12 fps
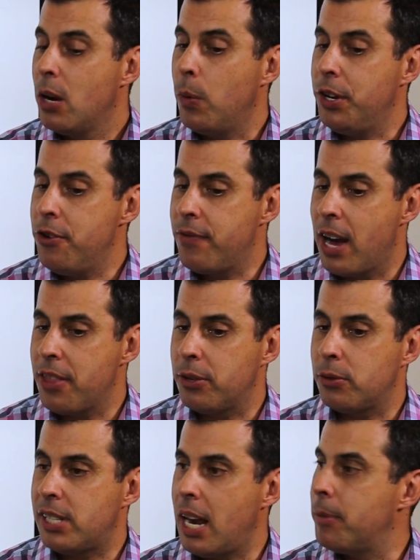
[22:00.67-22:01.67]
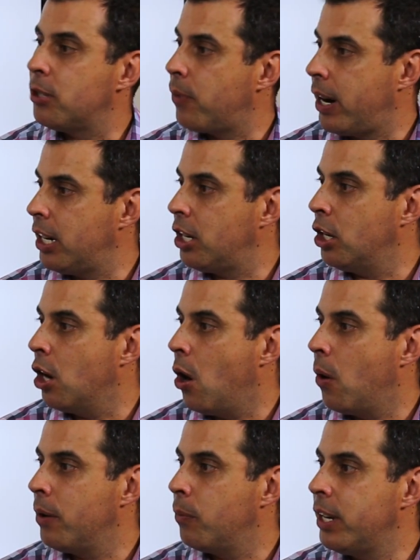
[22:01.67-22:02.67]
when you've got those statements ready to
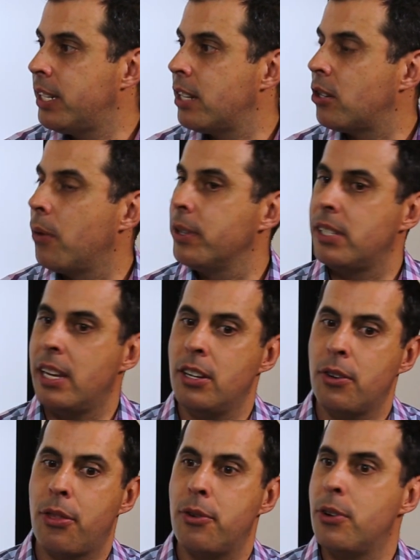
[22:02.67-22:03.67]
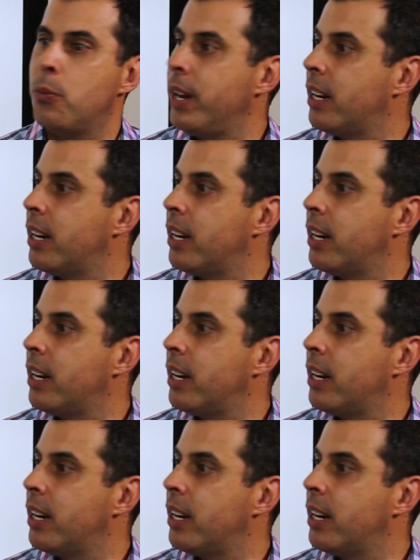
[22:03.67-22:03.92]
go, and we tend to always say, third